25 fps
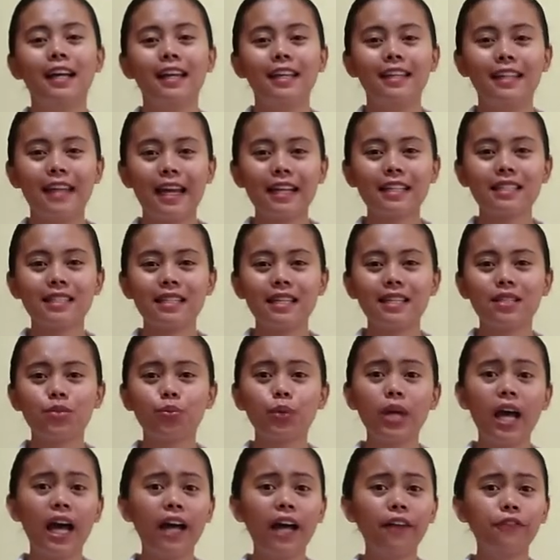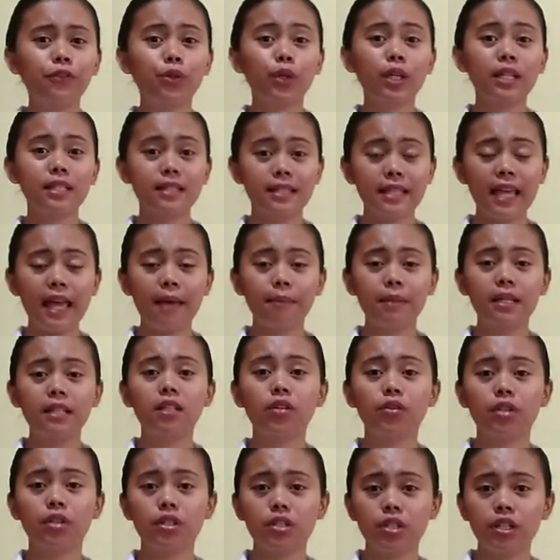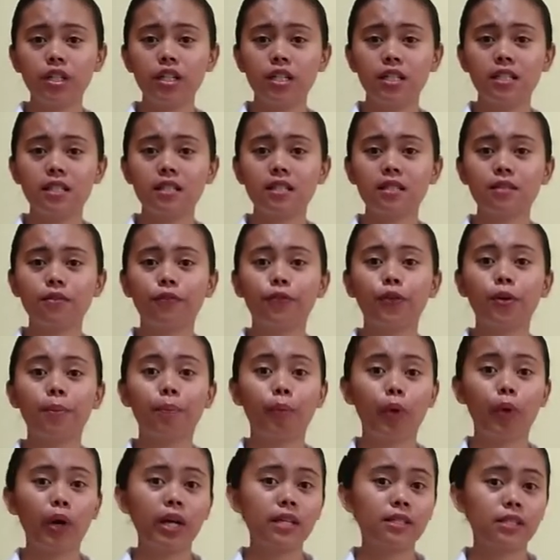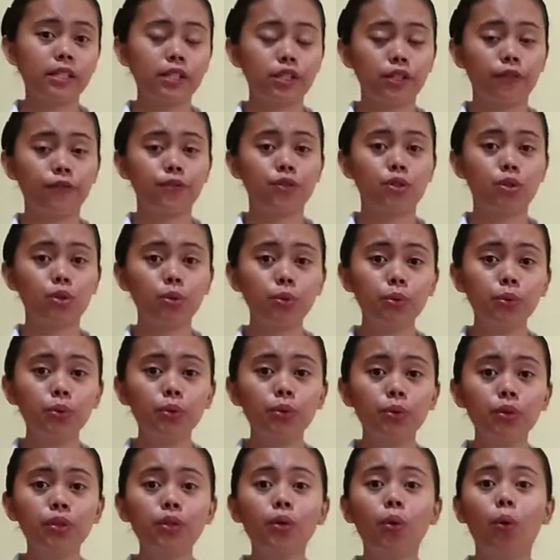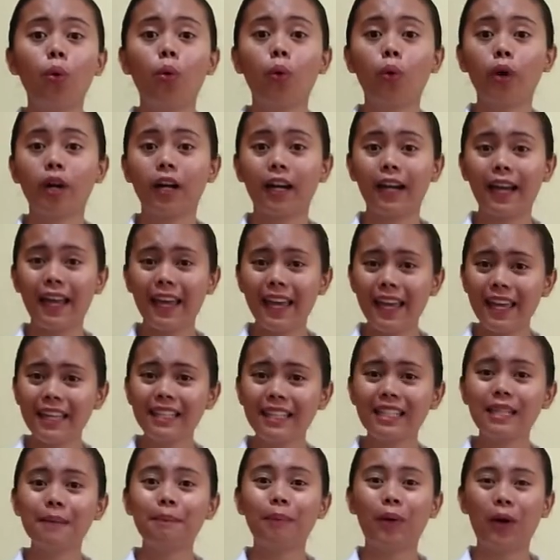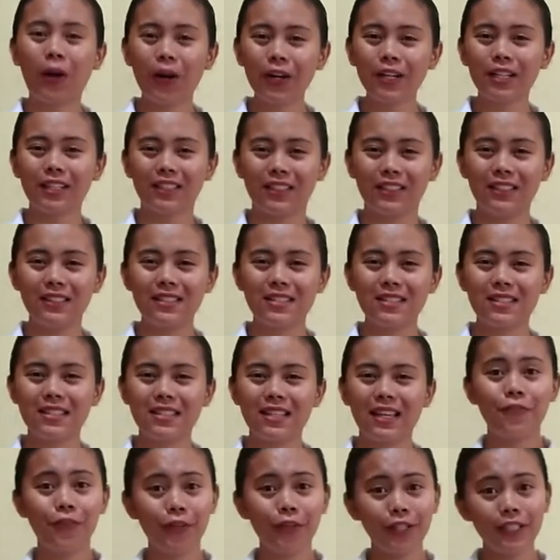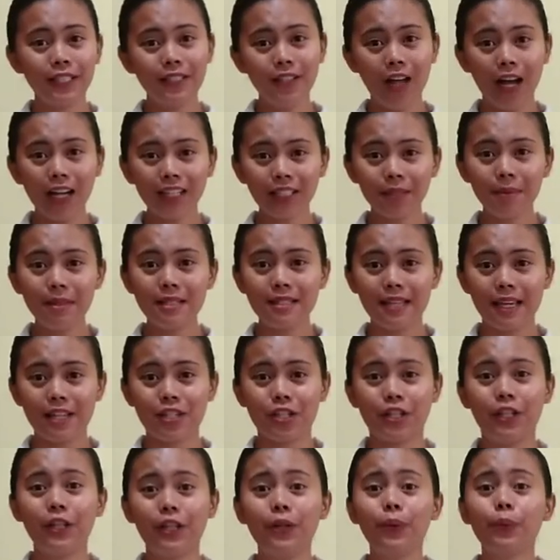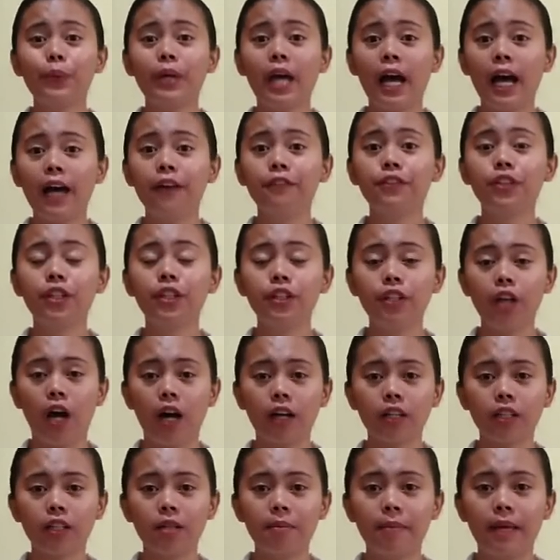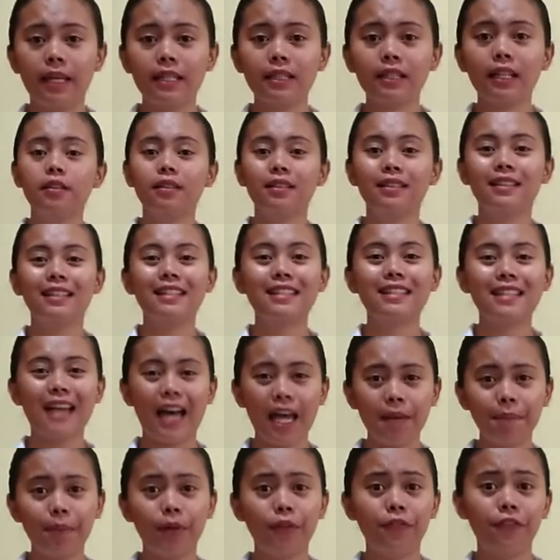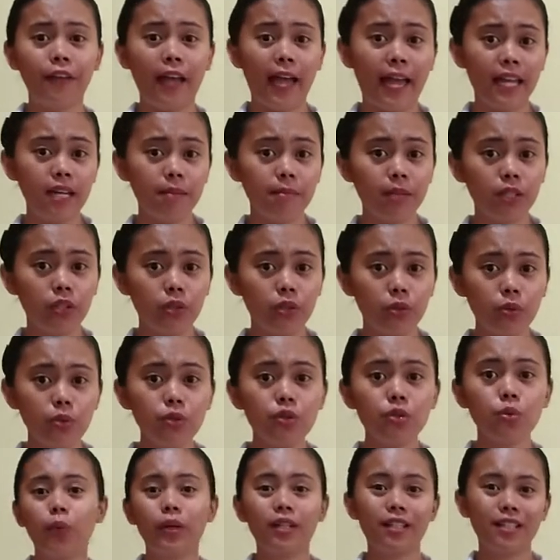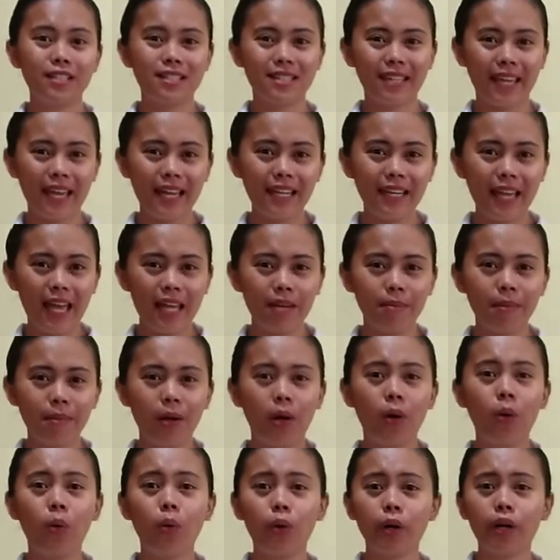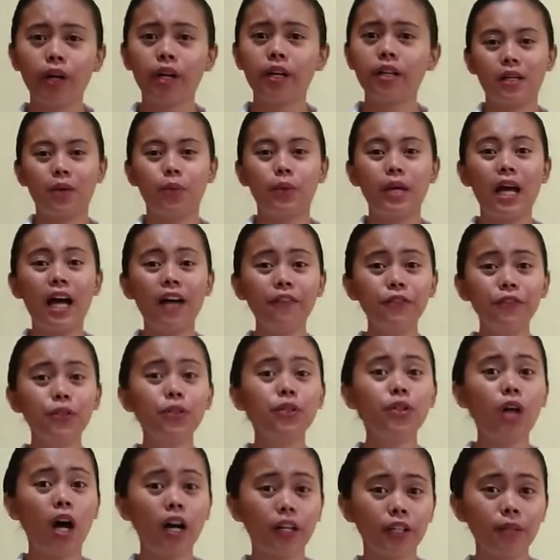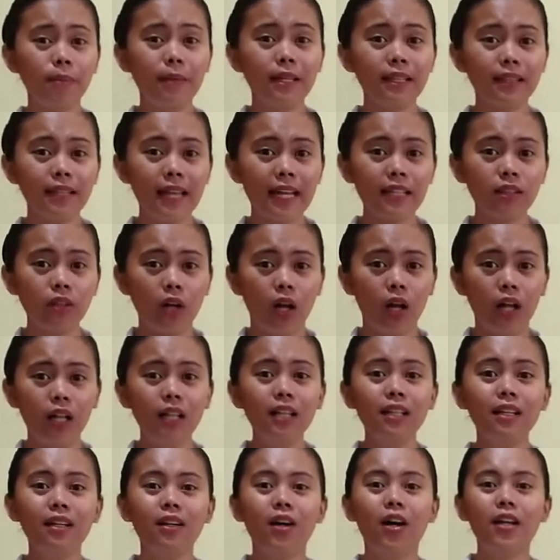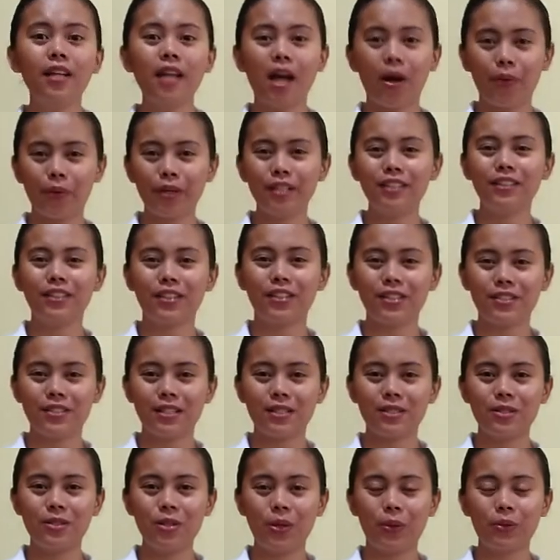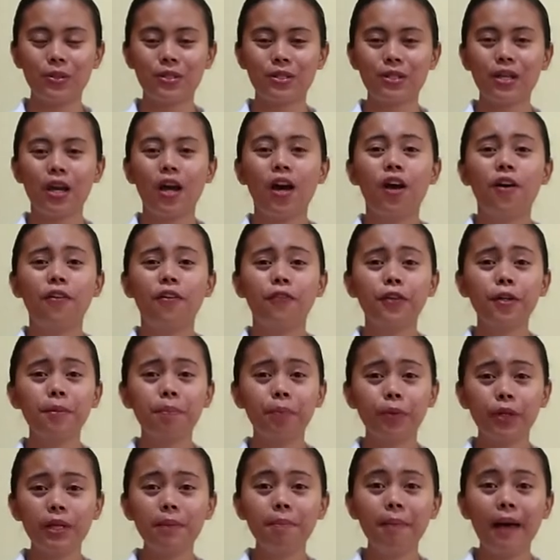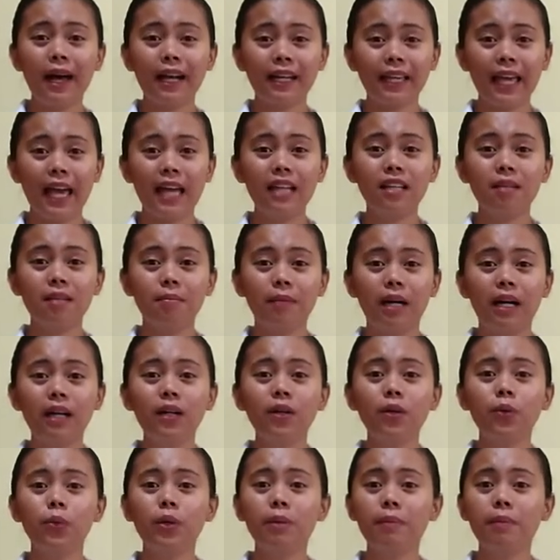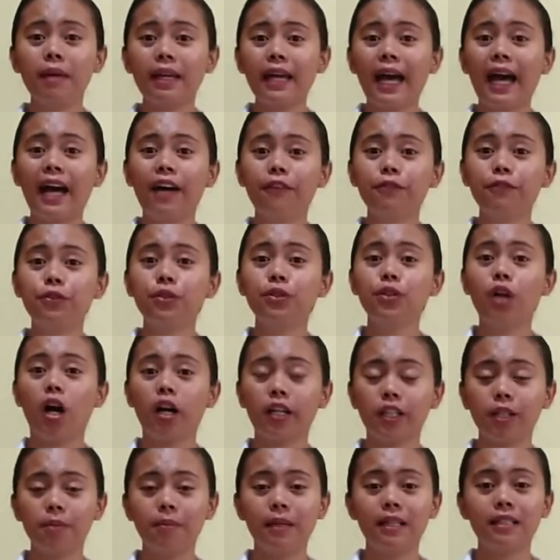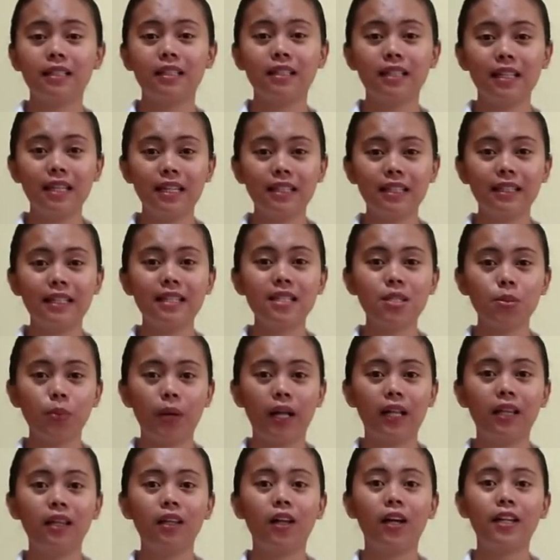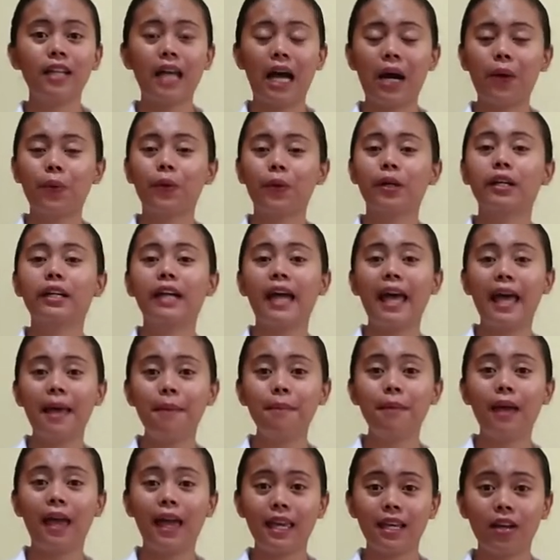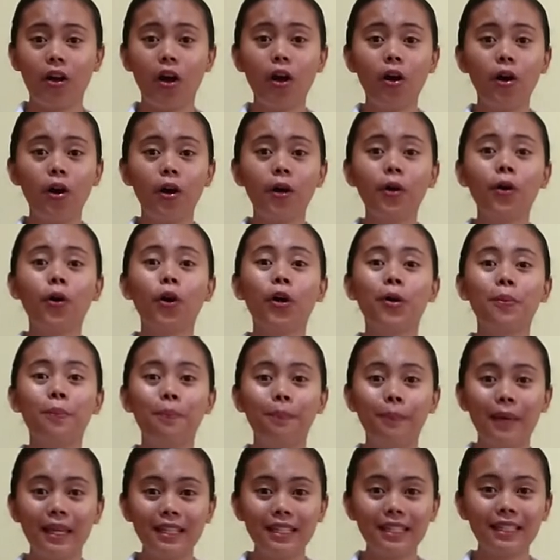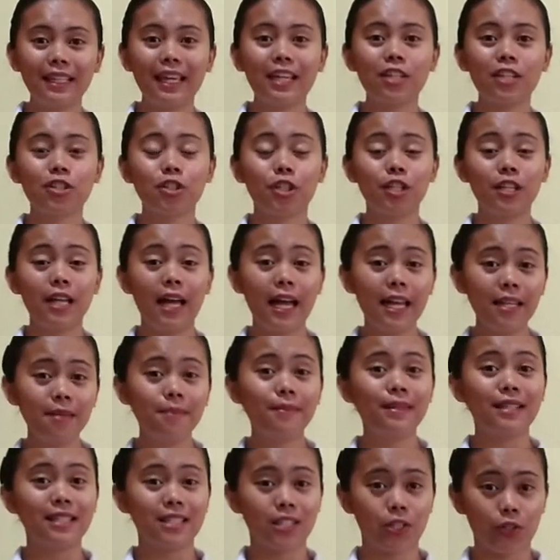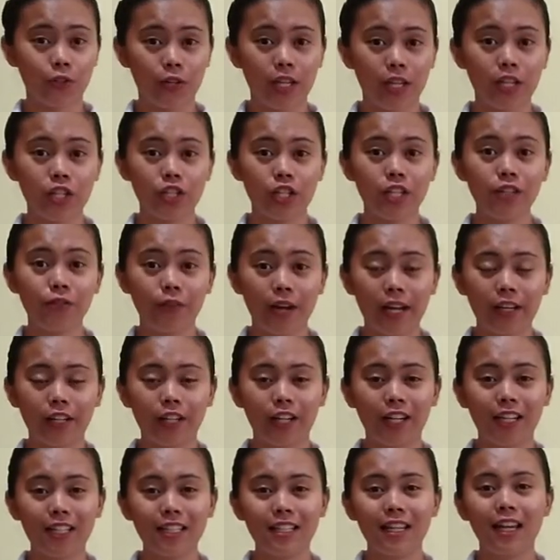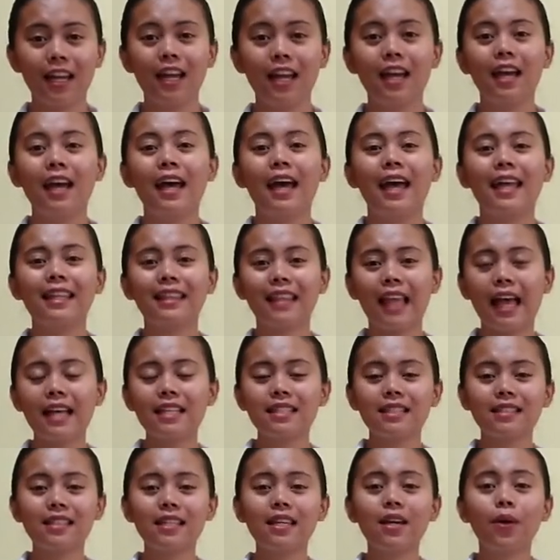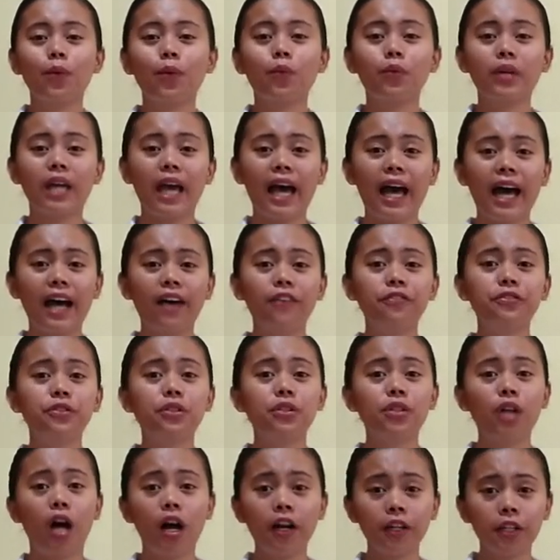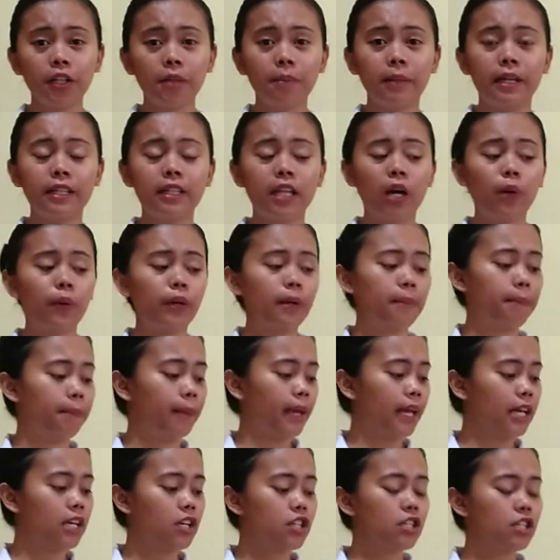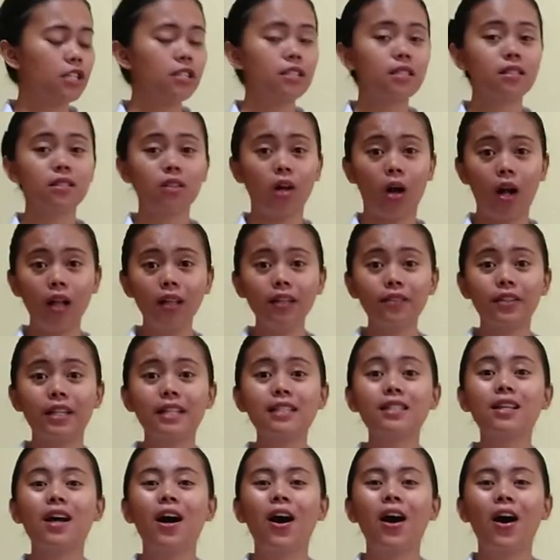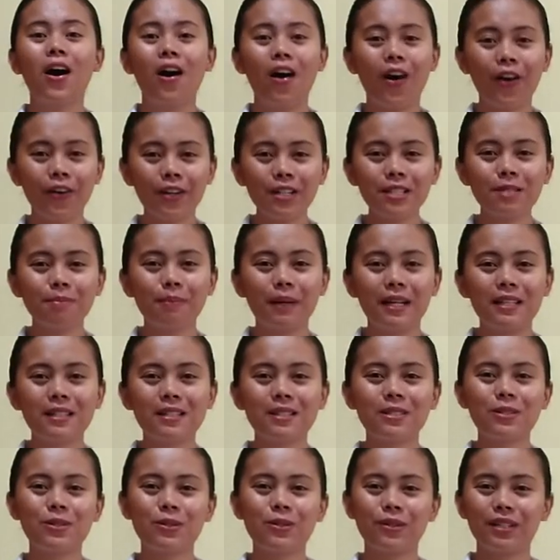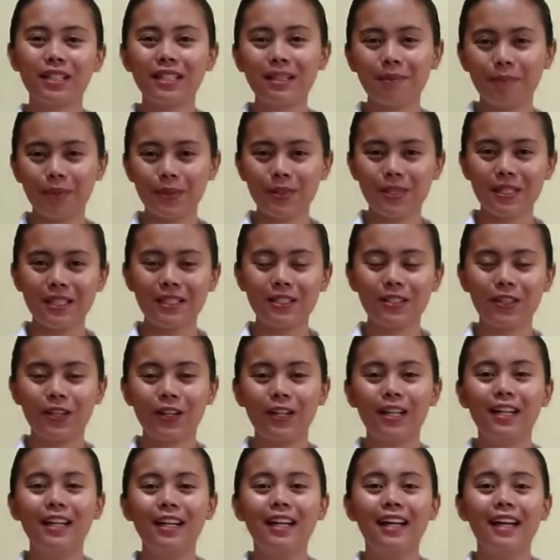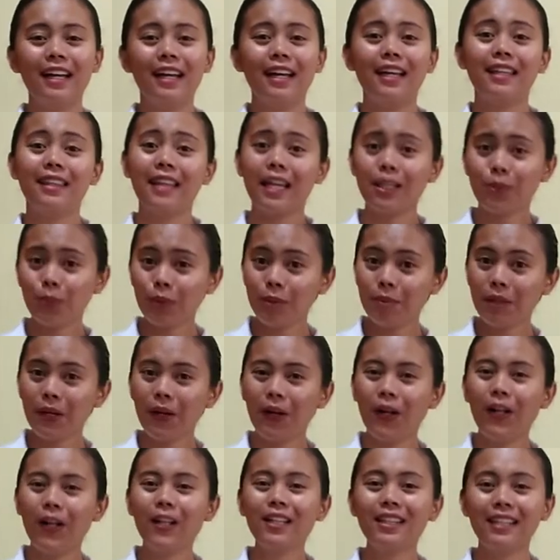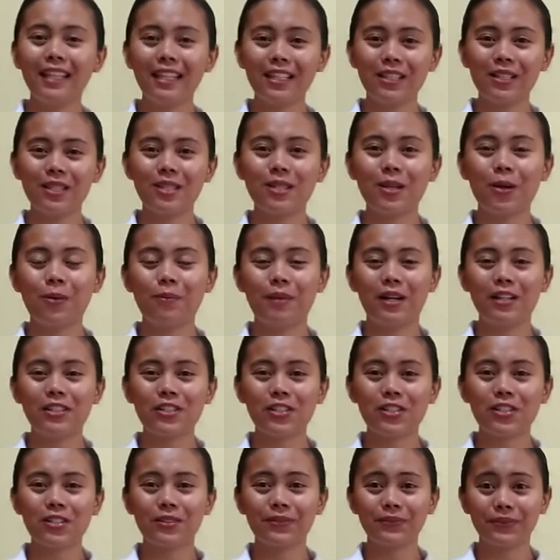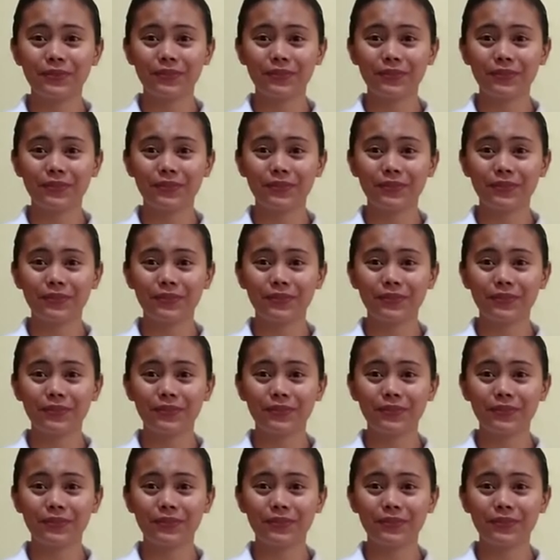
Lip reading: Next is we have to examine the returns for presence of stool or any particles. For the documentation, we have to document the type of enema used, whether it's canned enema or okay, we have to document that all on our nurse's notes. For pre-pack enema, we may have to document it as well on our MAR or medication administration record. And lastly, we have to document our patient's tolerance our response during the procedure. And that would be all. Thank you so much.